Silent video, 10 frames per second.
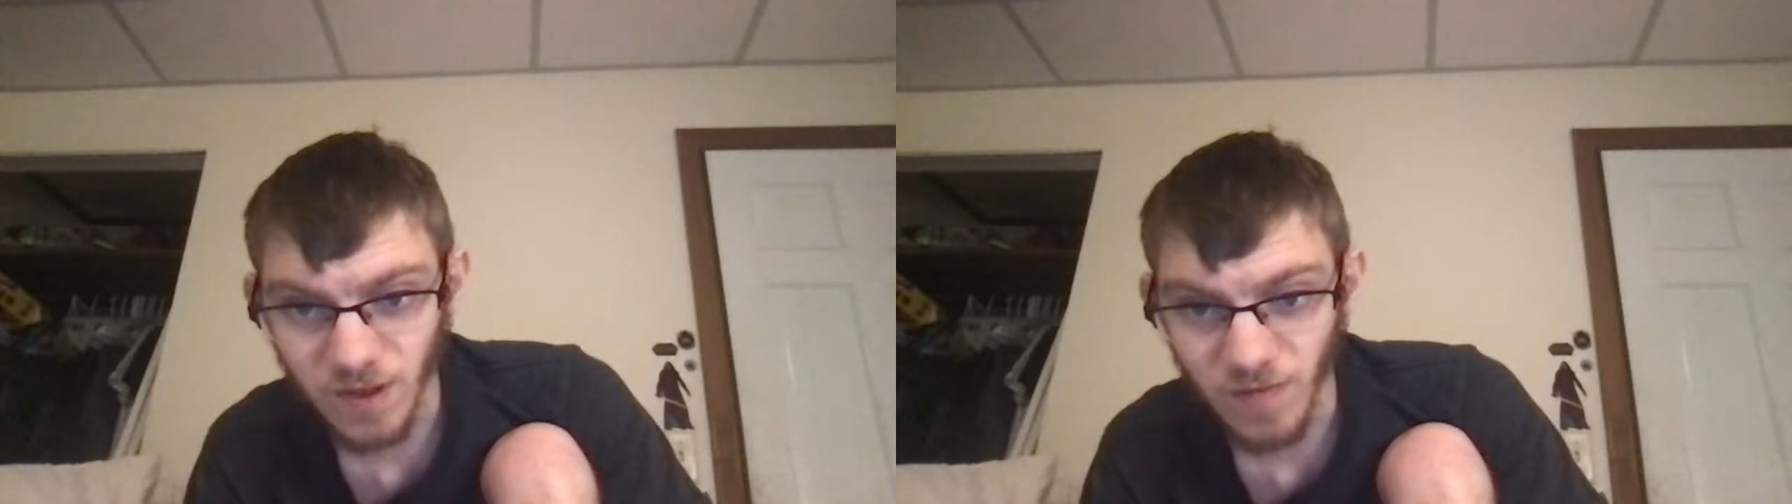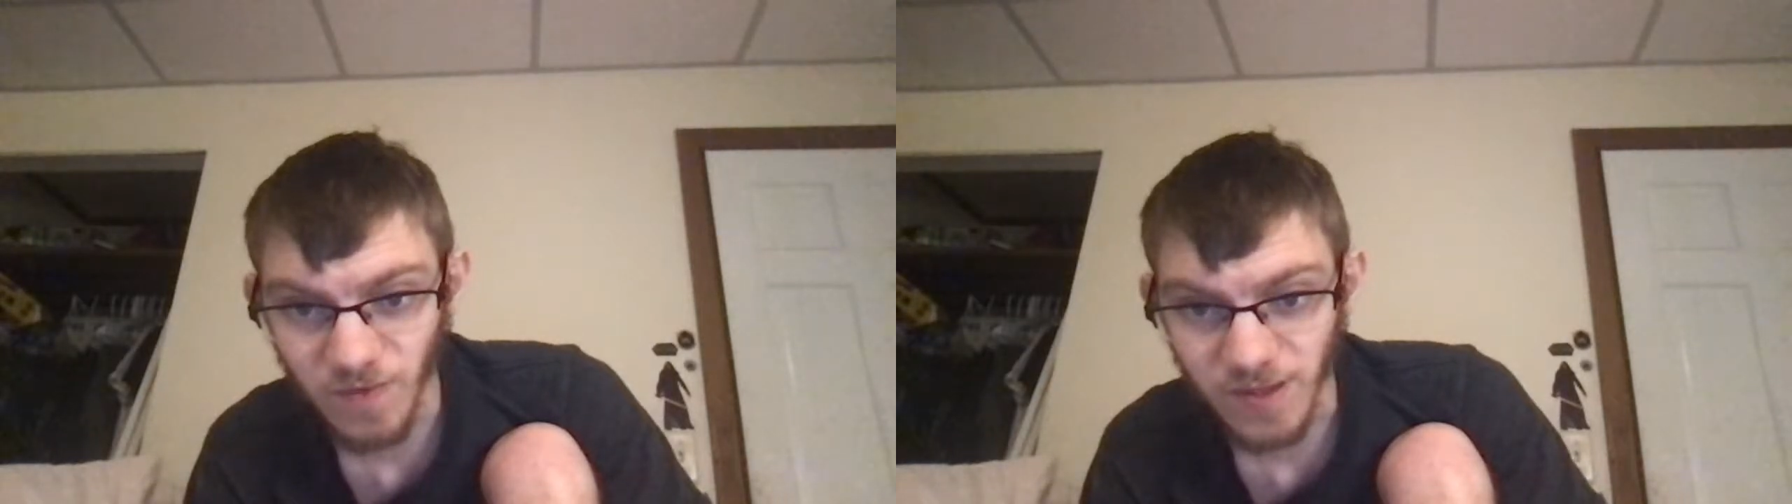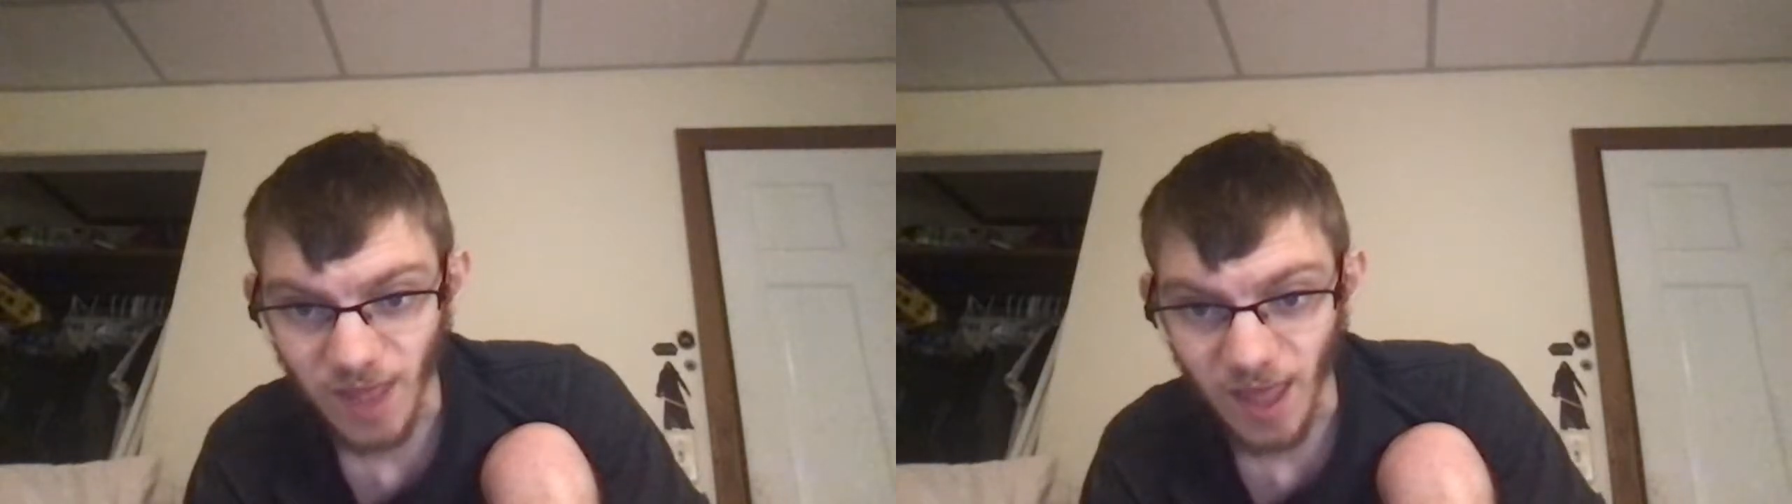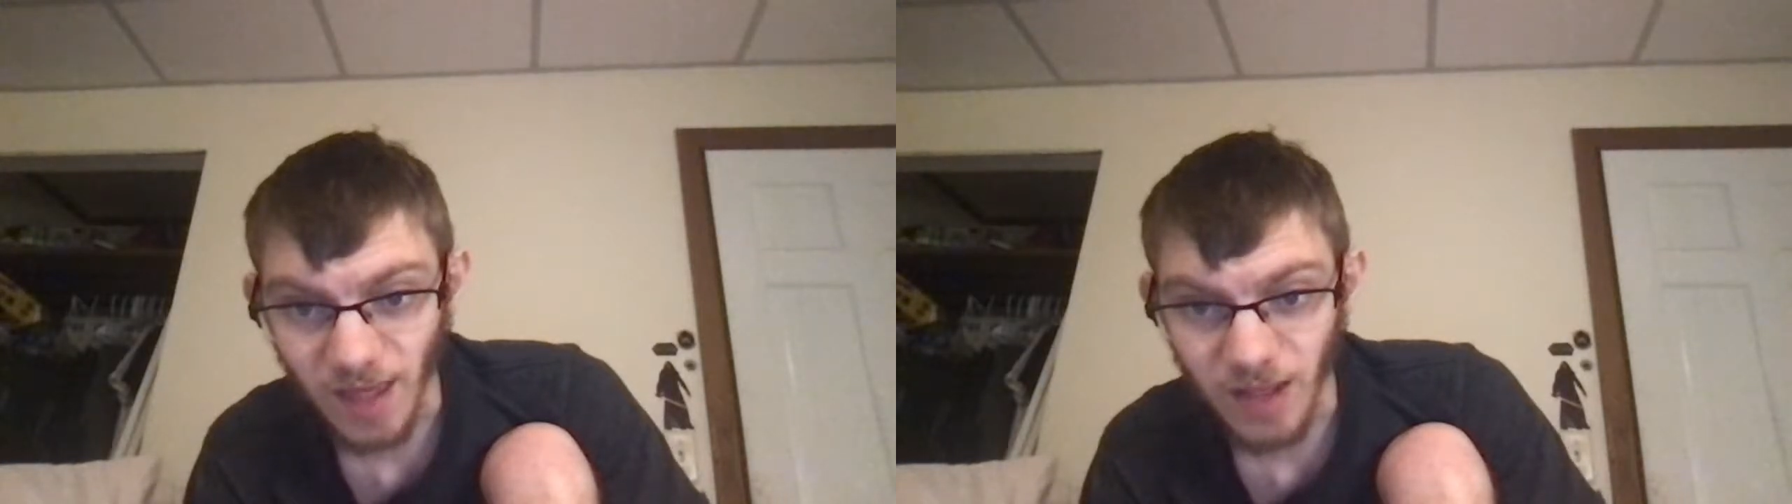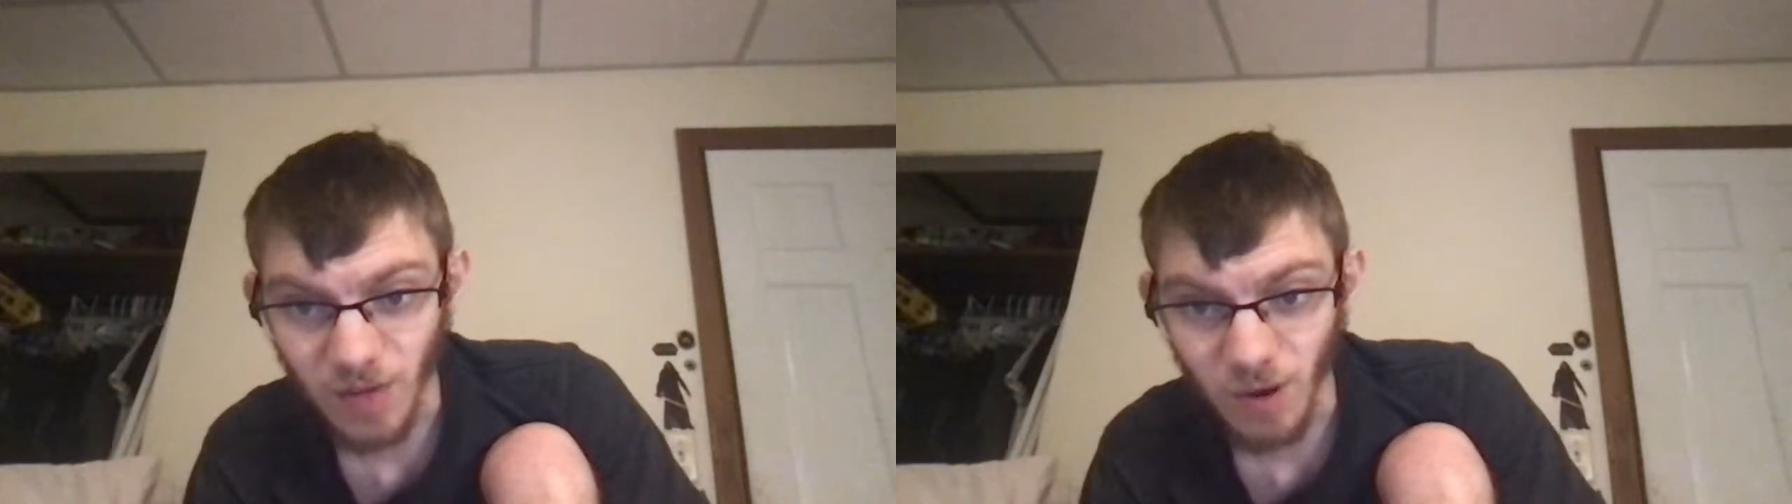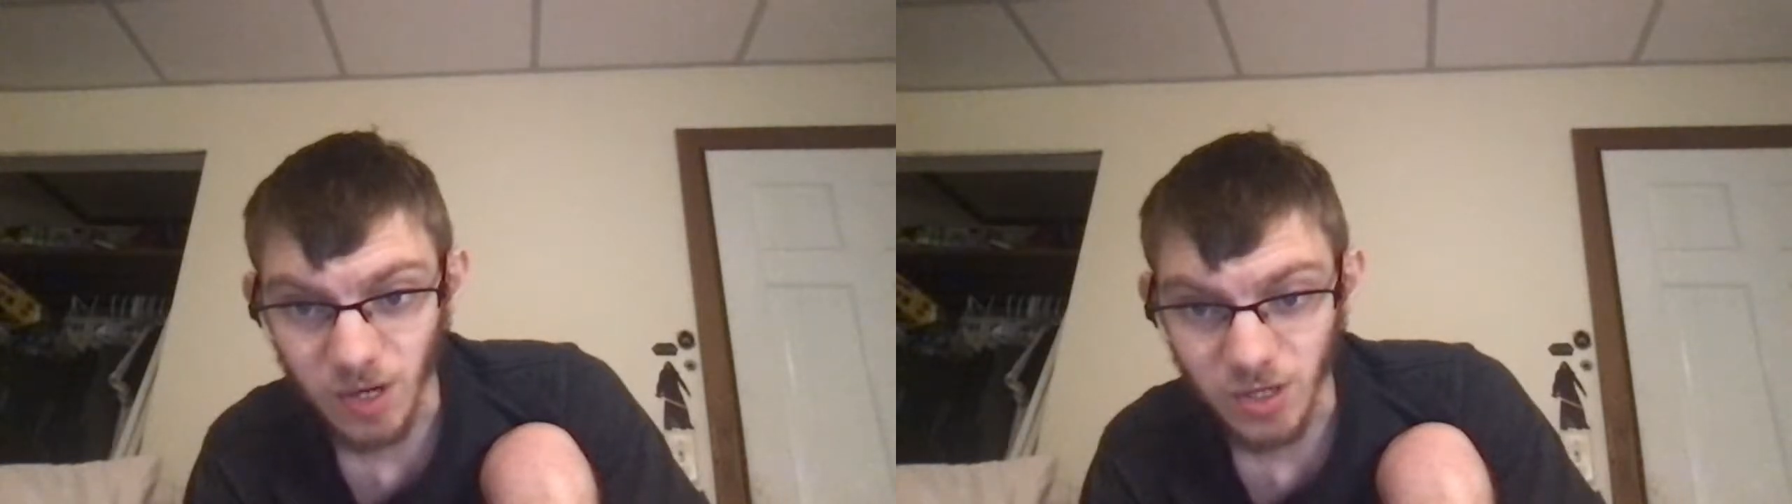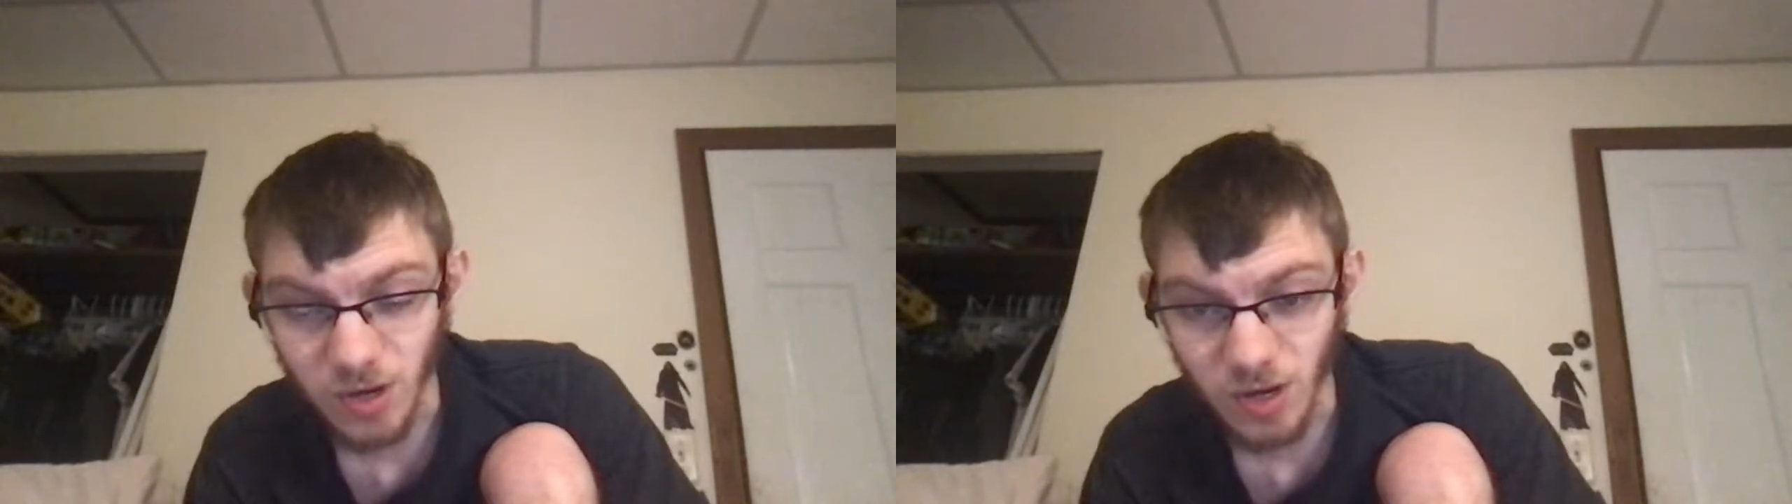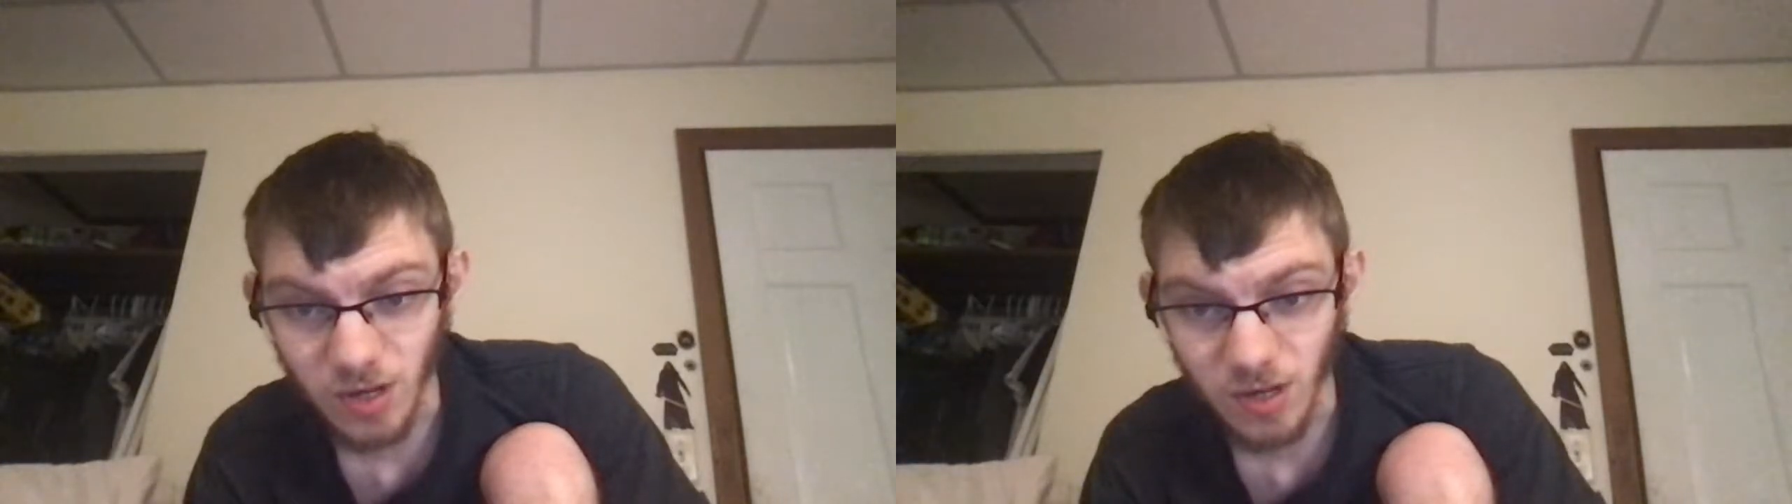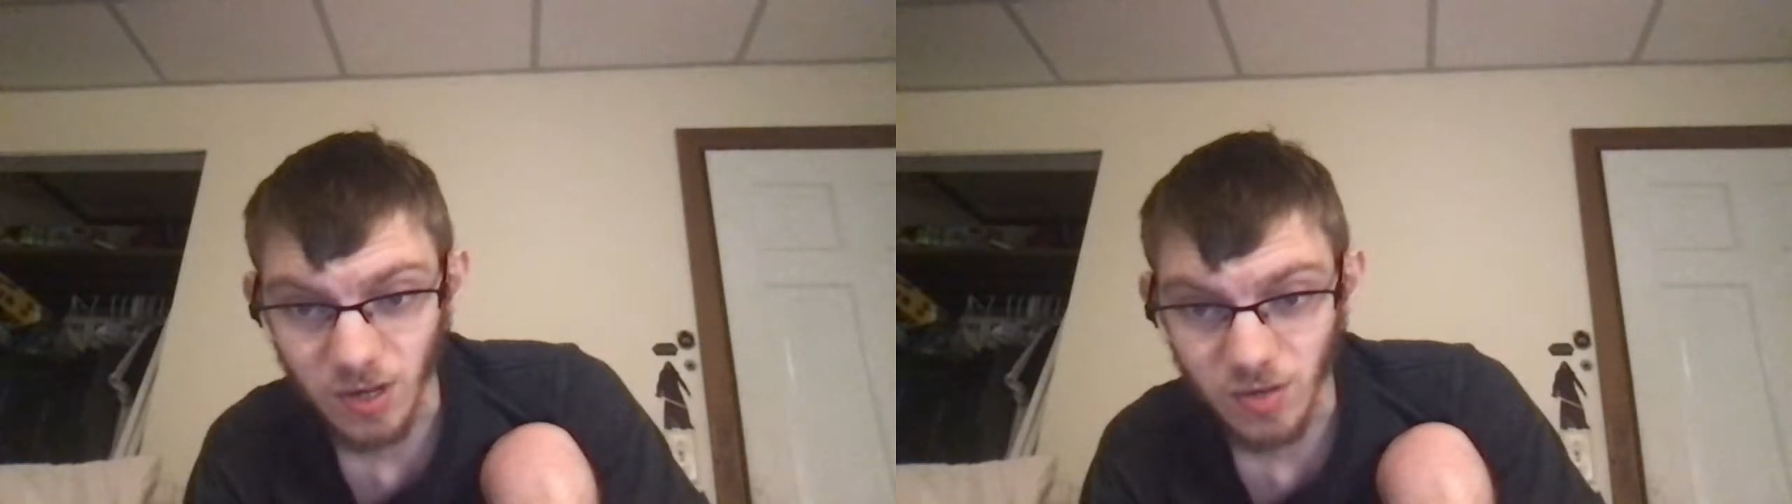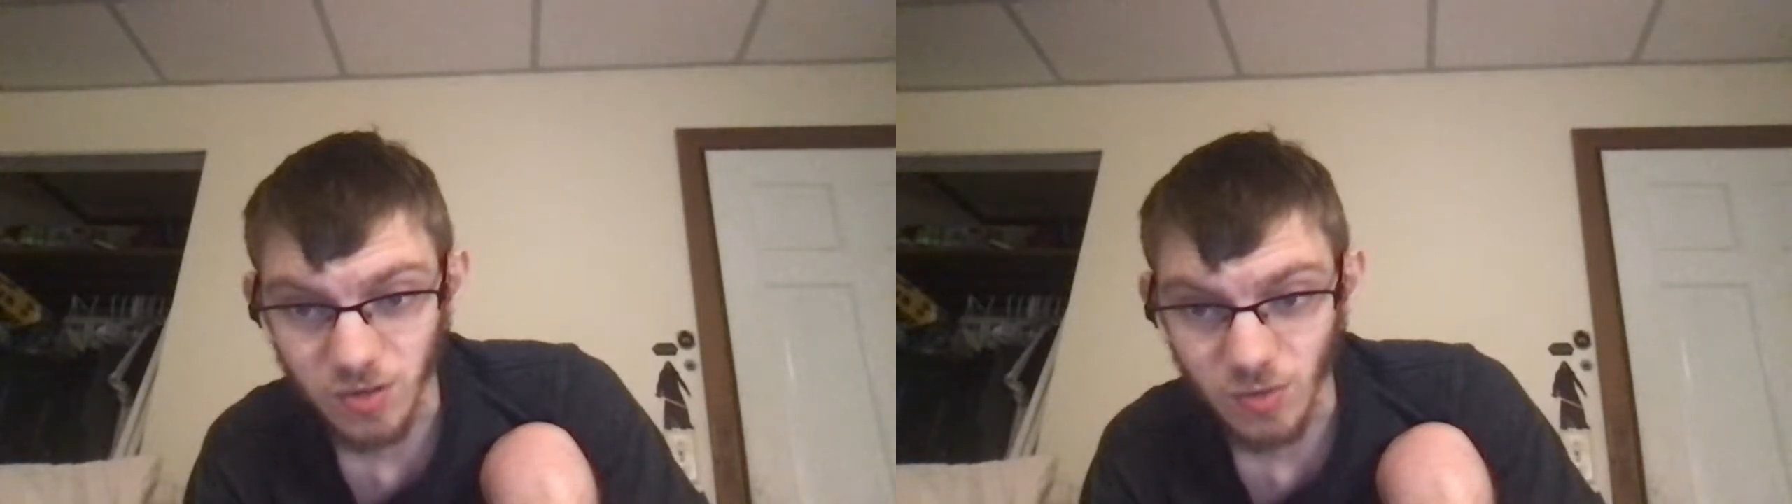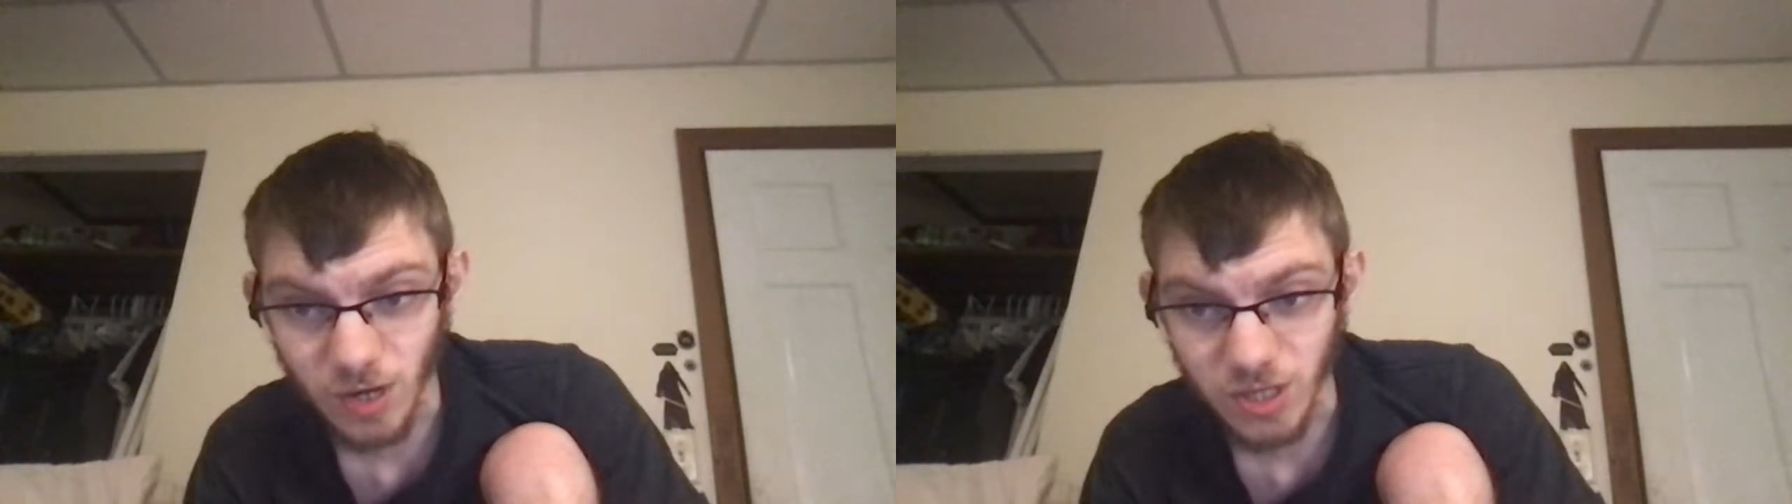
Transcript: stuff like that. And I also